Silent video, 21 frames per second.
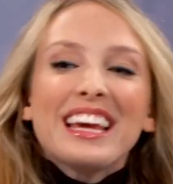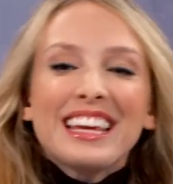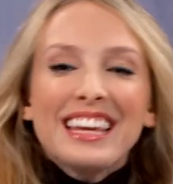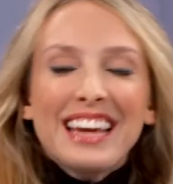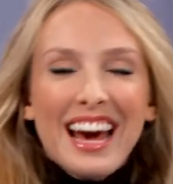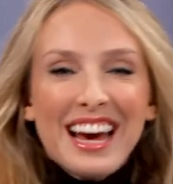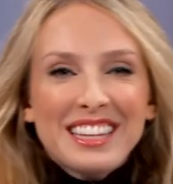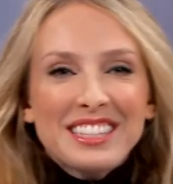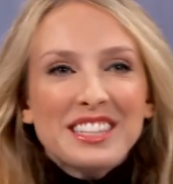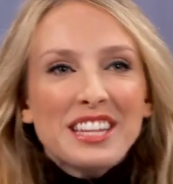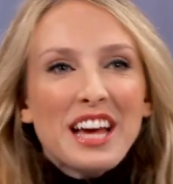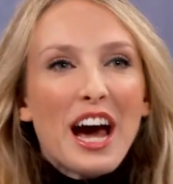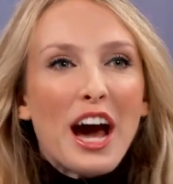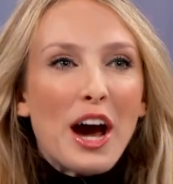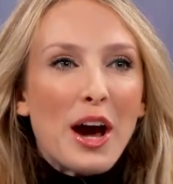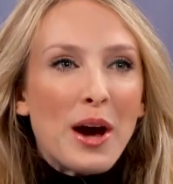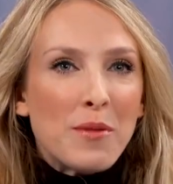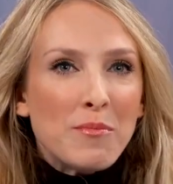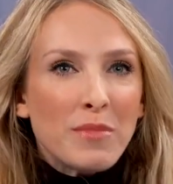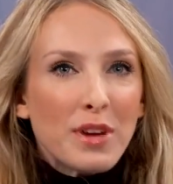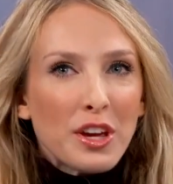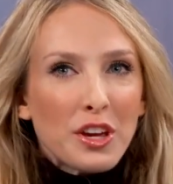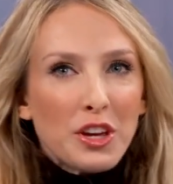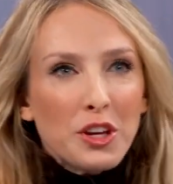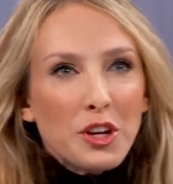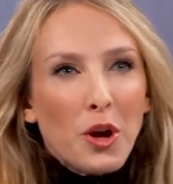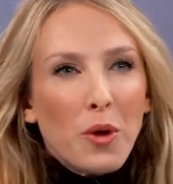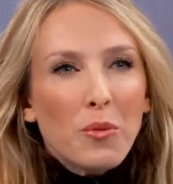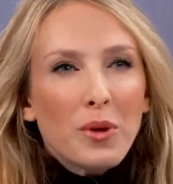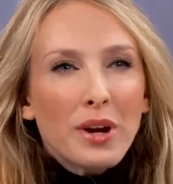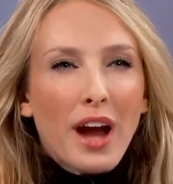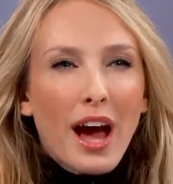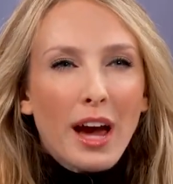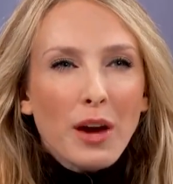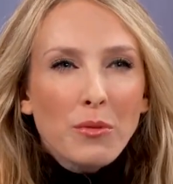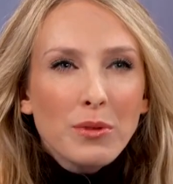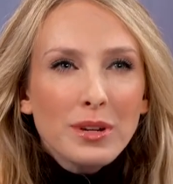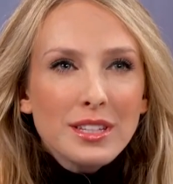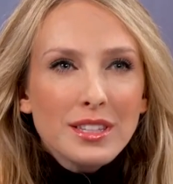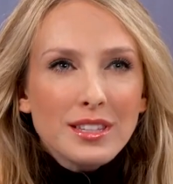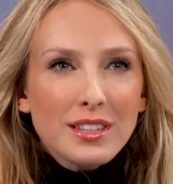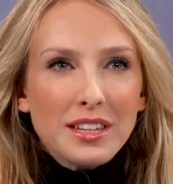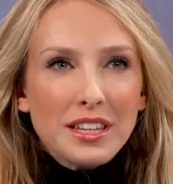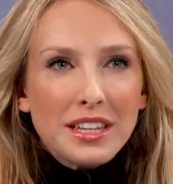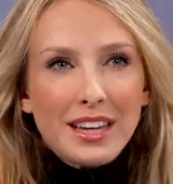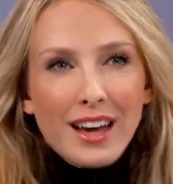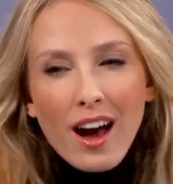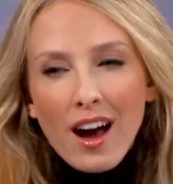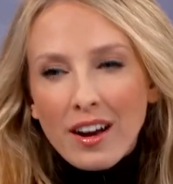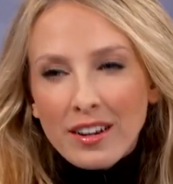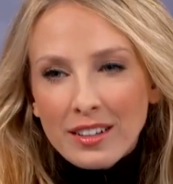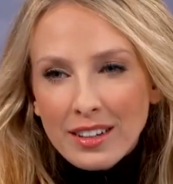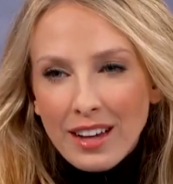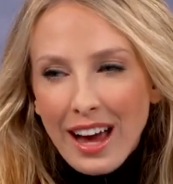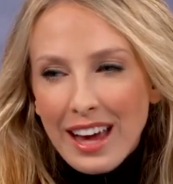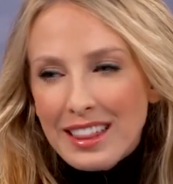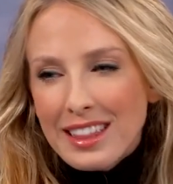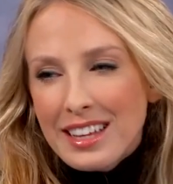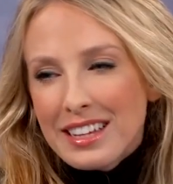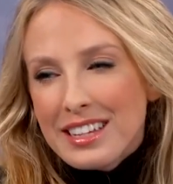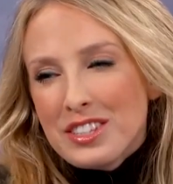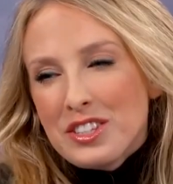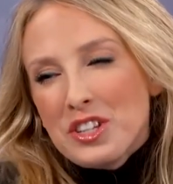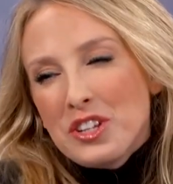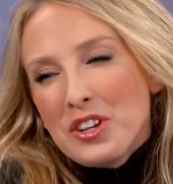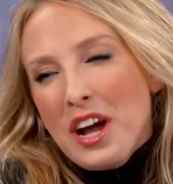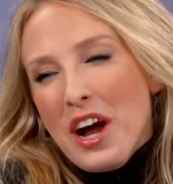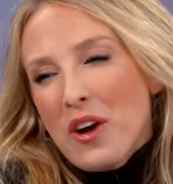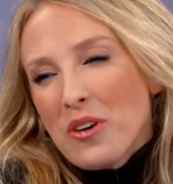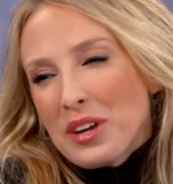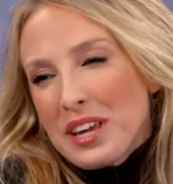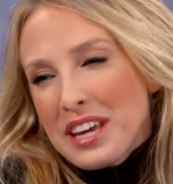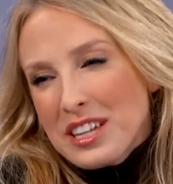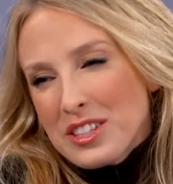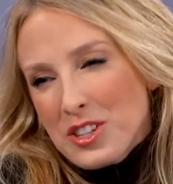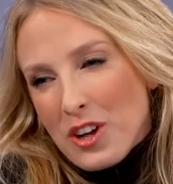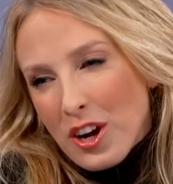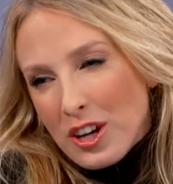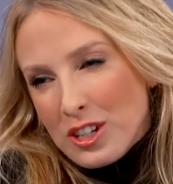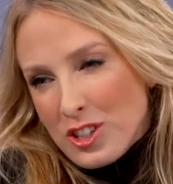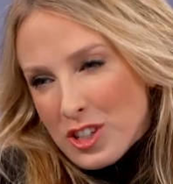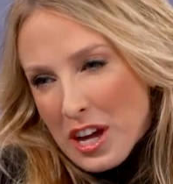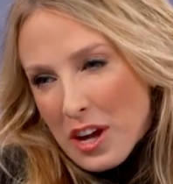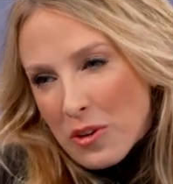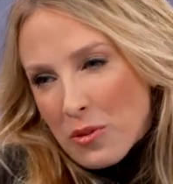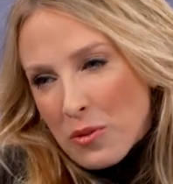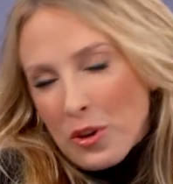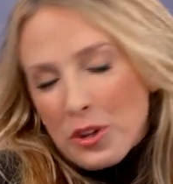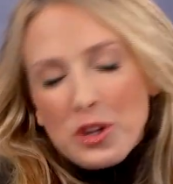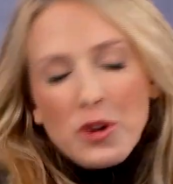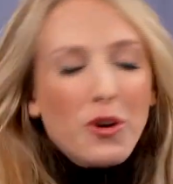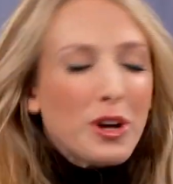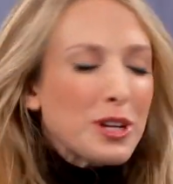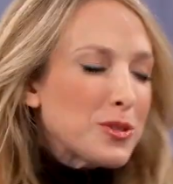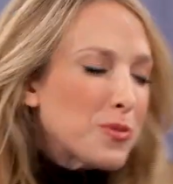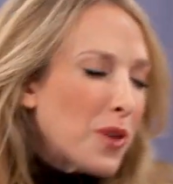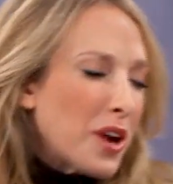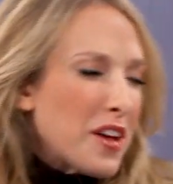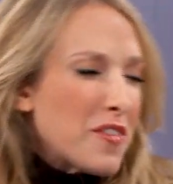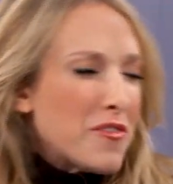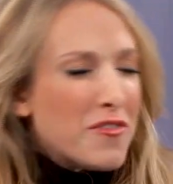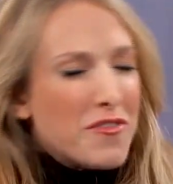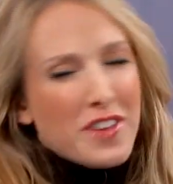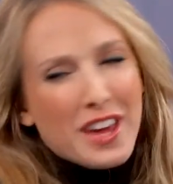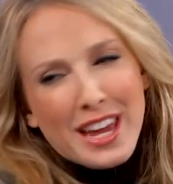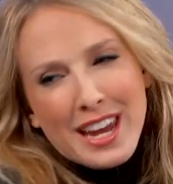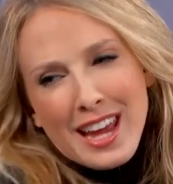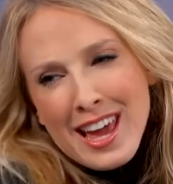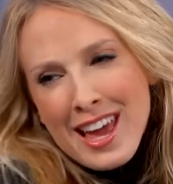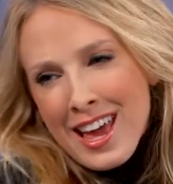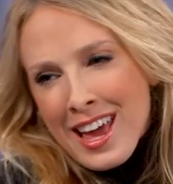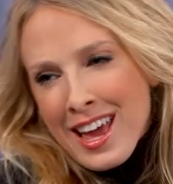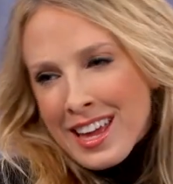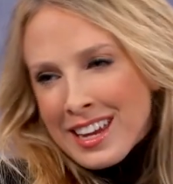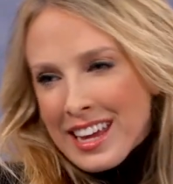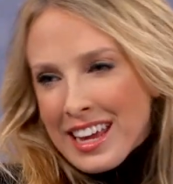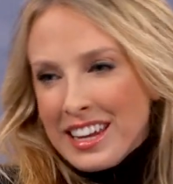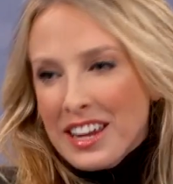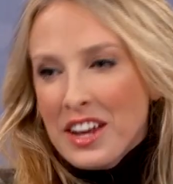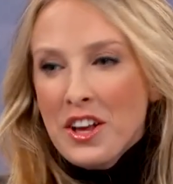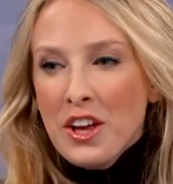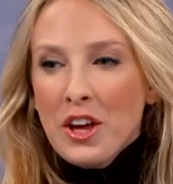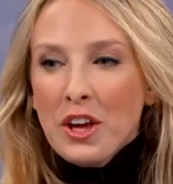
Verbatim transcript: Yes. Um, you know, when I was young, I think because you know how kids are in general, you always want to fit in and,